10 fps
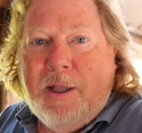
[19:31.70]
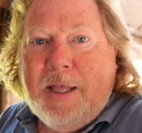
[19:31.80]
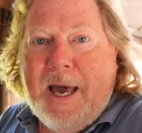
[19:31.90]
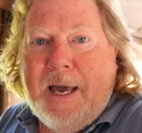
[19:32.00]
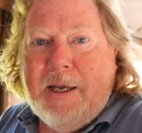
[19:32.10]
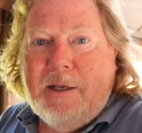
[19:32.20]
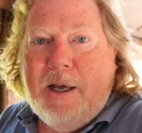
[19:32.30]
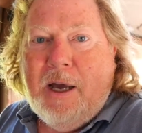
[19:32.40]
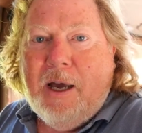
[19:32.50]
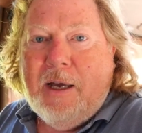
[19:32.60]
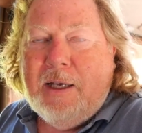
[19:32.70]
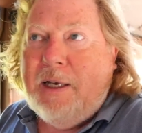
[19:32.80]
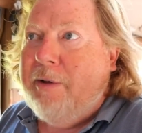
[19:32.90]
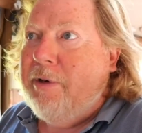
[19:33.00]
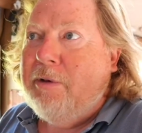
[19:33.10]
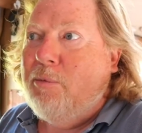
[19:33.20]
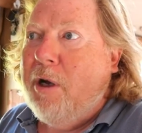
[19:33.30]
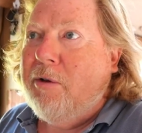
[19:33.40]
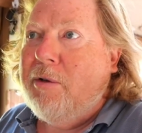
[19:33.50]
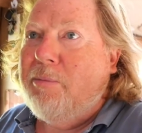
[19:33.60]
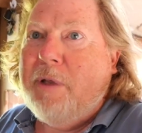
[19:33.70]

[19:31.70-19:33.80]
that uh, 11, well,